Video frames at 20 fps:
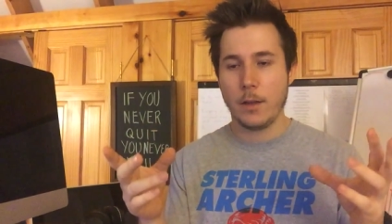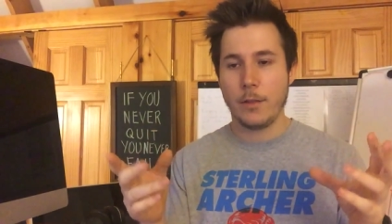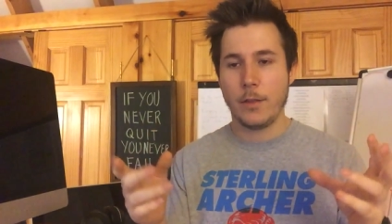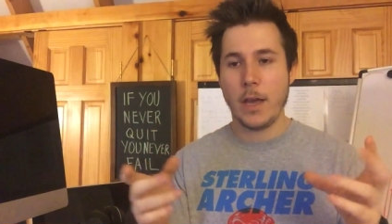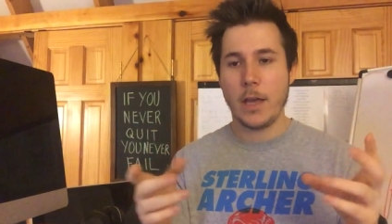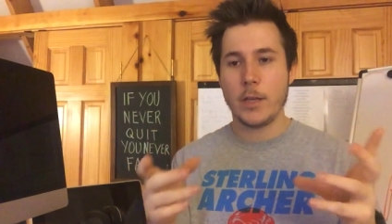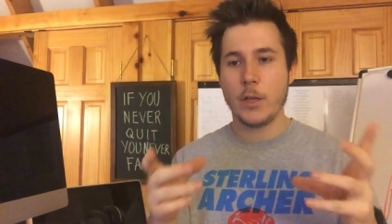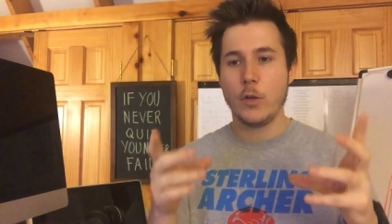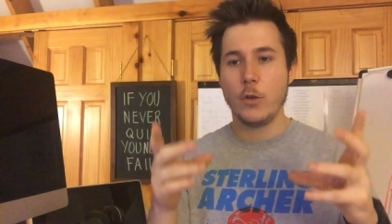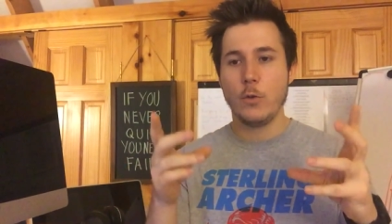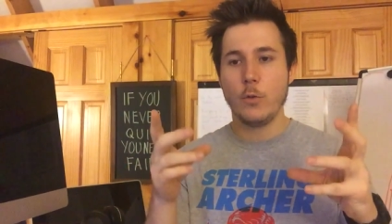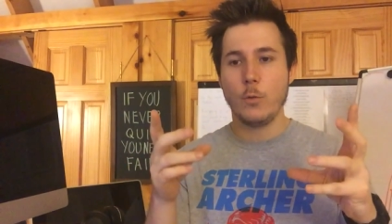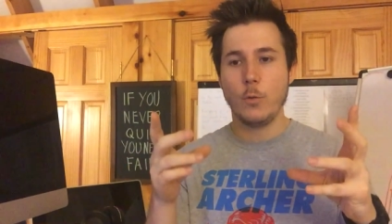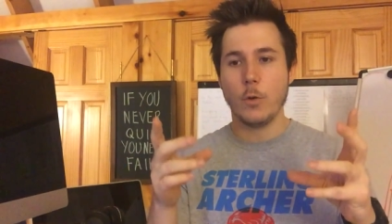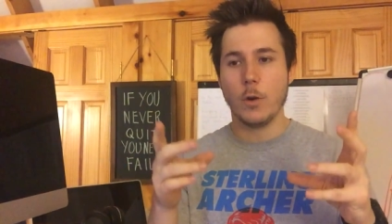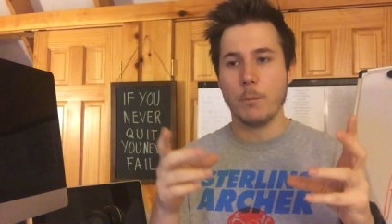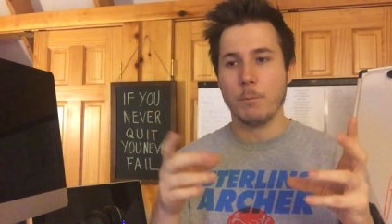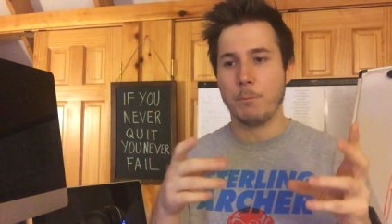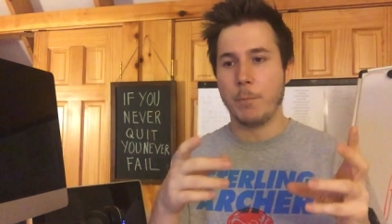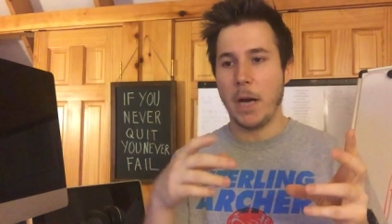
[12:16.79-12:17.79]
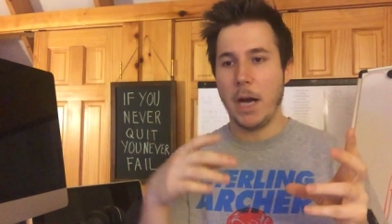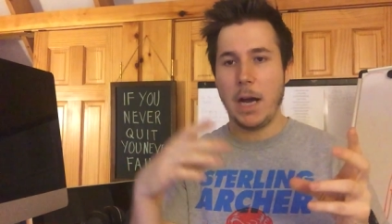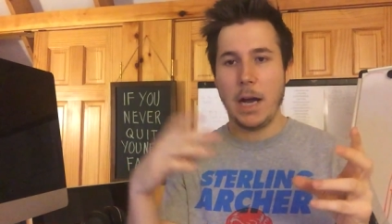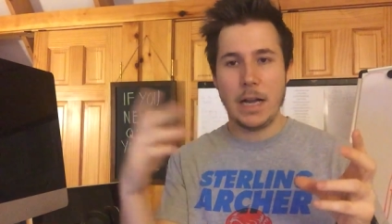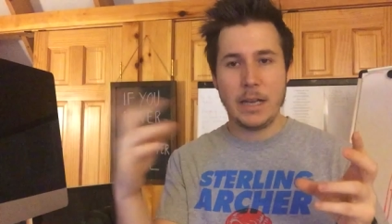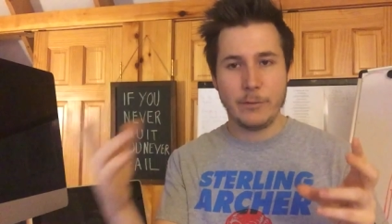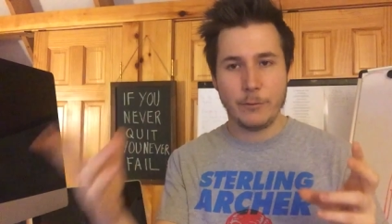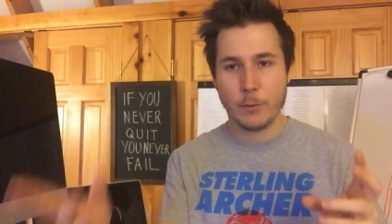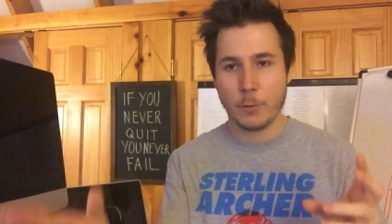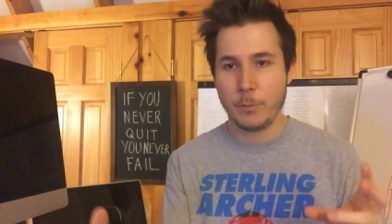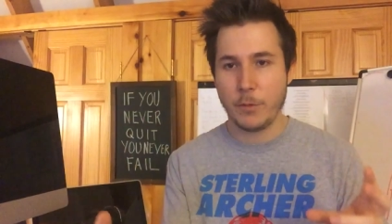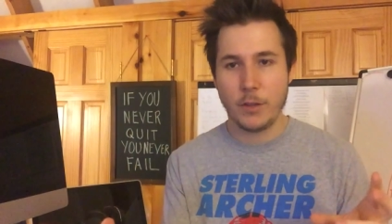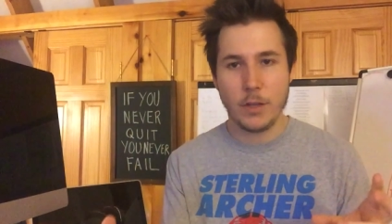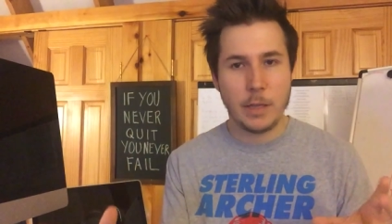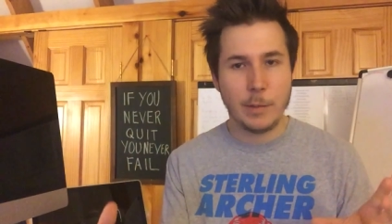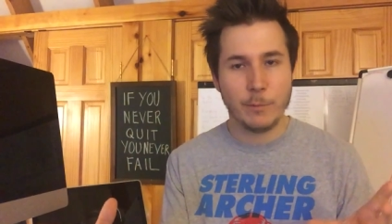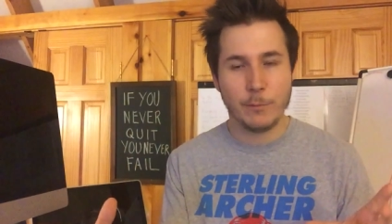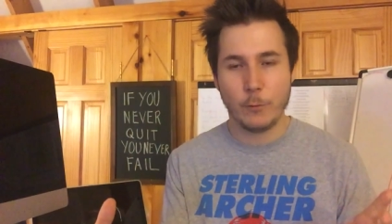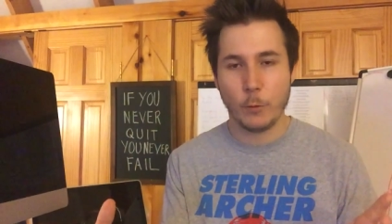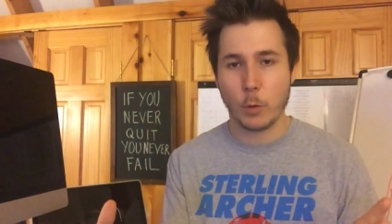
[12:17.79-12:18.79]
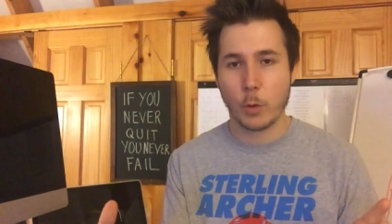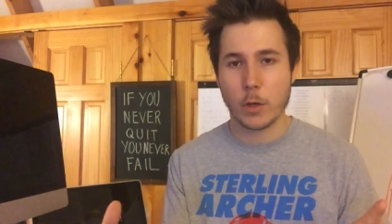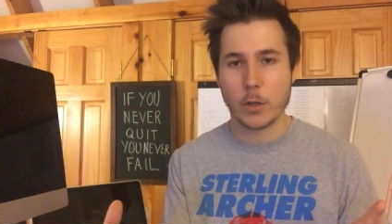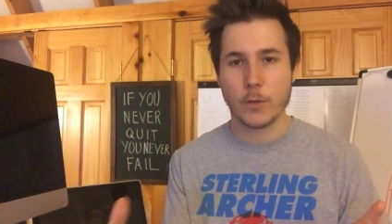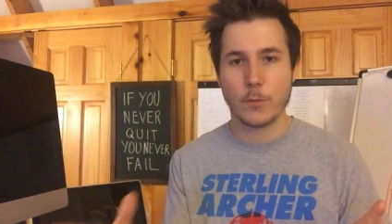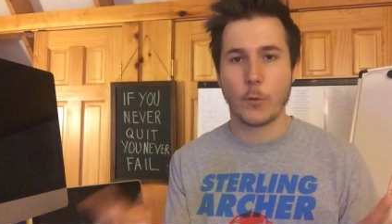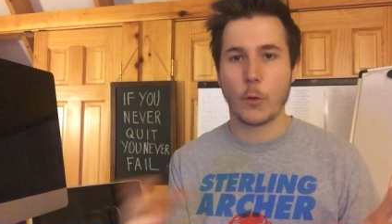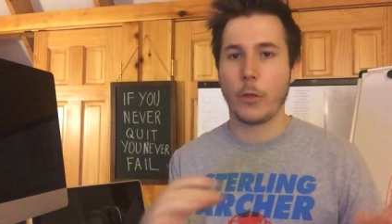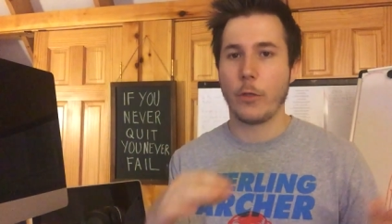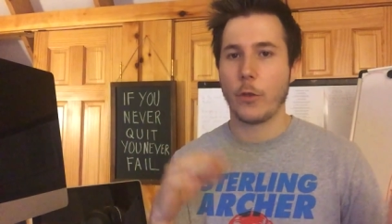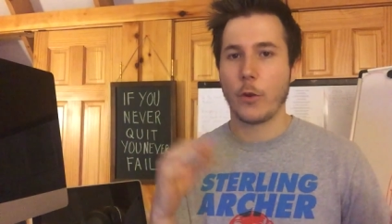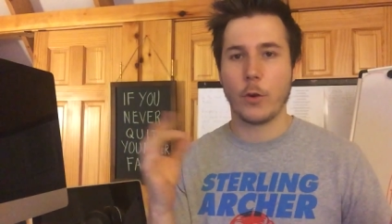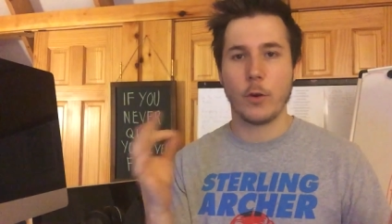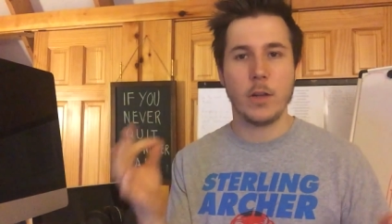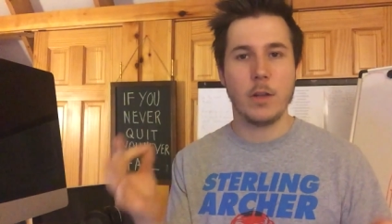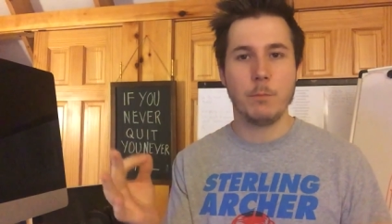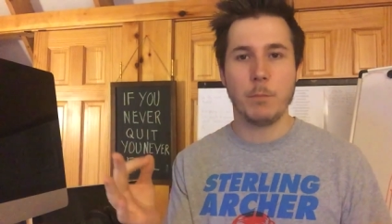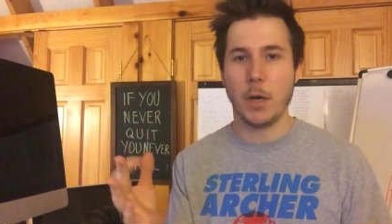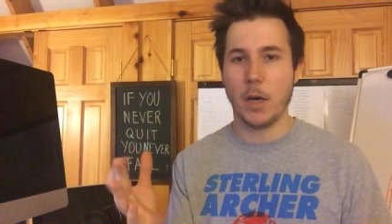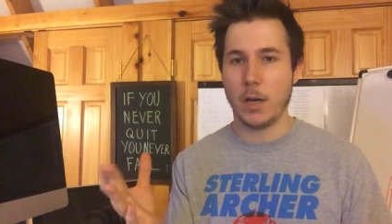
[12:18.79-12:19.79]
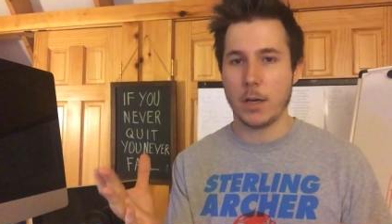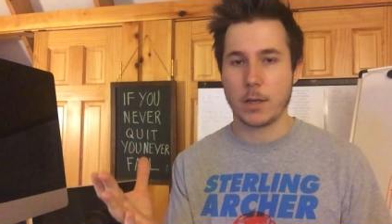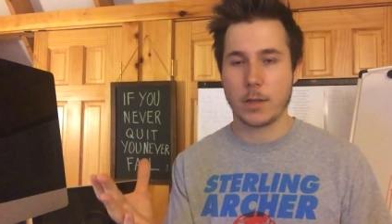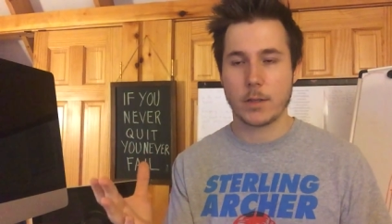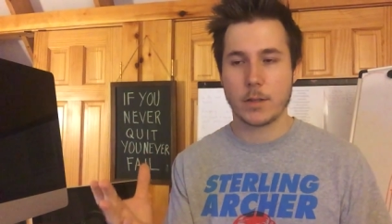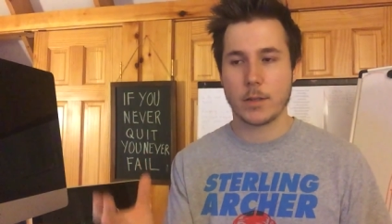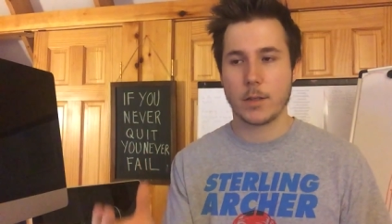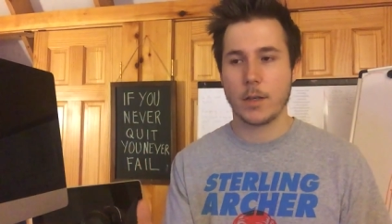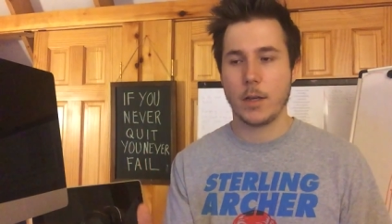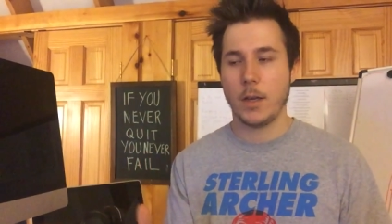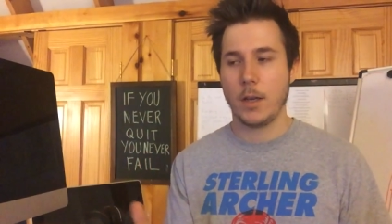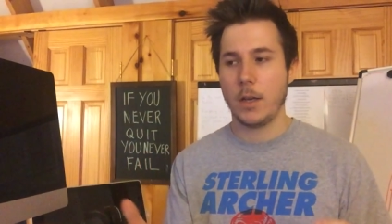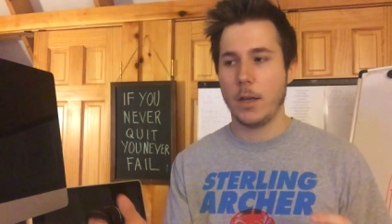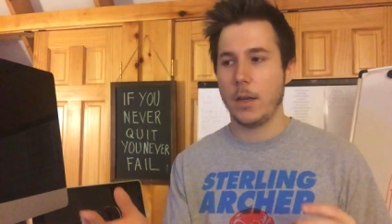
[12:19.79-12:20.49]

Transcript: that you buy from ThemeForest for 30 bucks